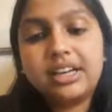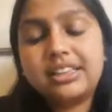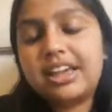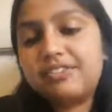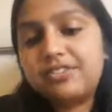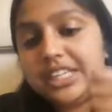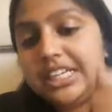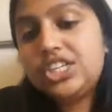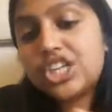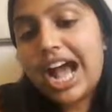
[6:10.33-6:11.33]
that
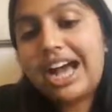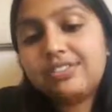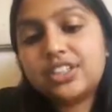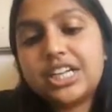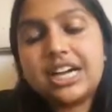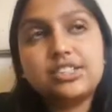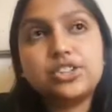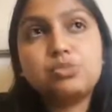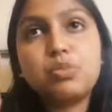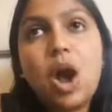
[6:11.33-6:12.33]
each
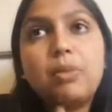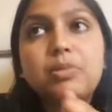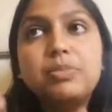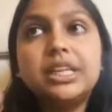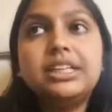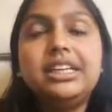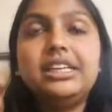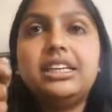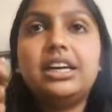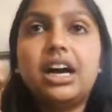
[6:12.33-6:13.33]
advertiser's probability
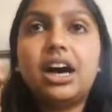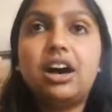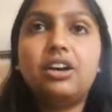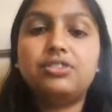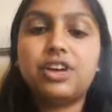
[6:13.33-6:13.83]
of